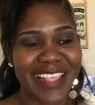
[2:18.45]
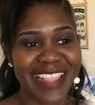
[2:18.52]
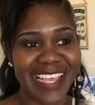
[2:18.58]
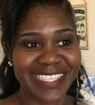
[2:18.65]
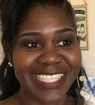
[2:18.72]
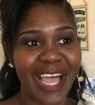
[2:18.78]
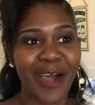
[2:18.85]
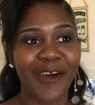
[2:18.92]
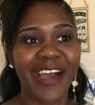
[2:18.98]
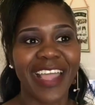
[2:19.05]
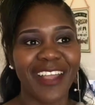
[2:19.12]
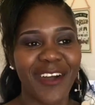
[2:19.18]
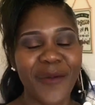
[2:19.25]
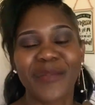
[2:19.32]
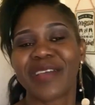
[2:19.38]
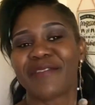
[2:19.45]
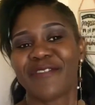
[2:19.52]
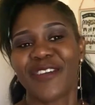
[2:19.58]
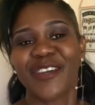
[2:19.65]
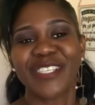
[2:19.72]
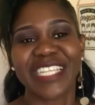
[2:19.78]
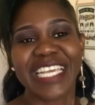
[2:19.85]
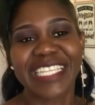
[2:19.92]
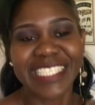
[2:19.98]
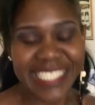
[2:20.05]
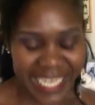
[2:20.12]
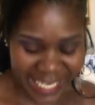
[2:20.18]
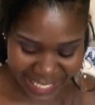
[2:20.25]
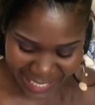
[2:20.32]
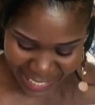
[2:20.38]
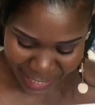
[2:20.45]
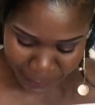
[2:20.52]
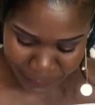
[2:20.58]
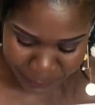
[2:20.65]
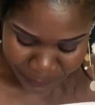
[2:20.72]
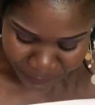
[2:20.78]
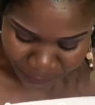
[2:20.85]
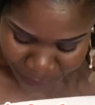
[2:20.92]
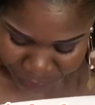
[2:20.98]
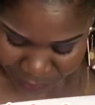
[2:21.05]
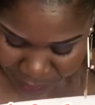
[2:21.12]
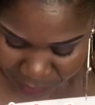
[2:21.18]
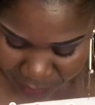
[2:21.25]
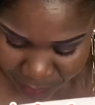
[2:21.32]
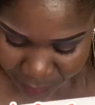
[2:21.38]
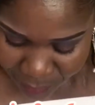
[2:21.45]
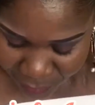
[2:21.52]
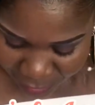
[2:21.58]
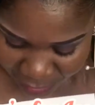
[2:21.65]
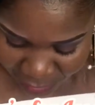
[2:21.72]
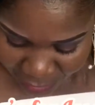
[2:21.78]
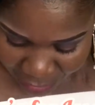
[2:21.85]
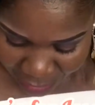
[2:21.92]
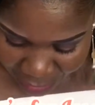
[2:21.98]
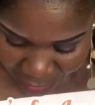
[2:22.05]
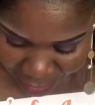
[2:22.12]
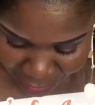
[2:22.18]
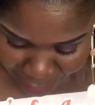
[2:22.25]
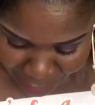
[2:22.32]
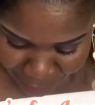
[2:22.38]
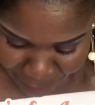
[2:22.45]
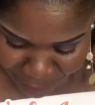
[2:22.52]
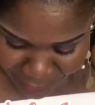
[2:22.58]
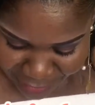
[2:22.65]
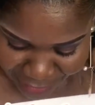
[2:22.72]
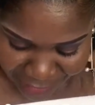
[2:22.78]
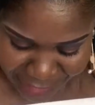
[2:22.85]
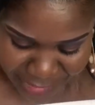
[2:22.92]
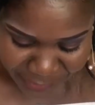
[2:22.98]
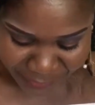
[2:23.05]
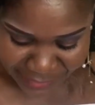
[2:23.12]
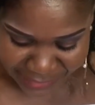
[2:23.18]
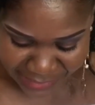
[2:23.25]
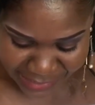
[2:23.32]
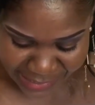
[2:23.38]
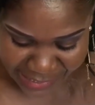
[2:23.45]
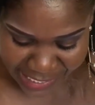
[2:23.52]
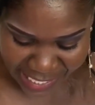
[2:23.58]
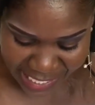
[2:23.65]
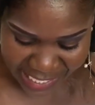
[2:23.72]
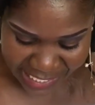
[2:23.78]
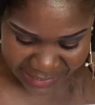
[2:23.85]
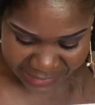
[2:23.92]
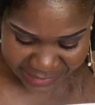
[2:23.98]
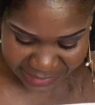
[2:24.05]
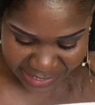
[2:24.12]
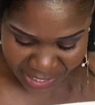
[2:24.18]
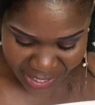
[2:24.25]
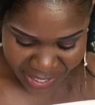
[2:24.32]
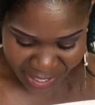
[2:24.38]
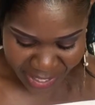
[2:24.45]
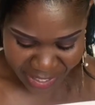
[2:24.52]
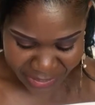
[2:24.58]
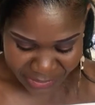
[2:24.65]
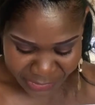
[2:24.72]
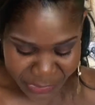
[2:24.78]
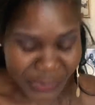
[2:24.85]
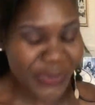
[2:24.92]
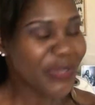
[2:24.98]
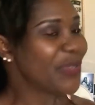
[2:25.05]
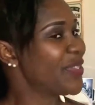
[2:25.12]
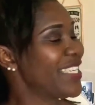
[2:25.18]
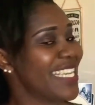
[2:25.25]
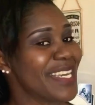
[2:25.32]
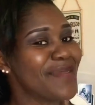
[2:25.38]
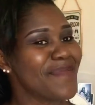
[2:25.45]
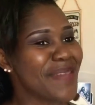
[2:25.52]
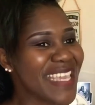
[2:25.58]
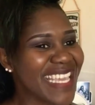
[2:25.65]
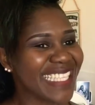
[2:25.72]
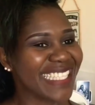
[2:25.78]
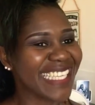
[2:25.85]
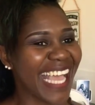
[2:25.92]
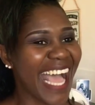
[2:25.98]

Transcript: And that's how I got my first and second name. The next question is, do you eat meat?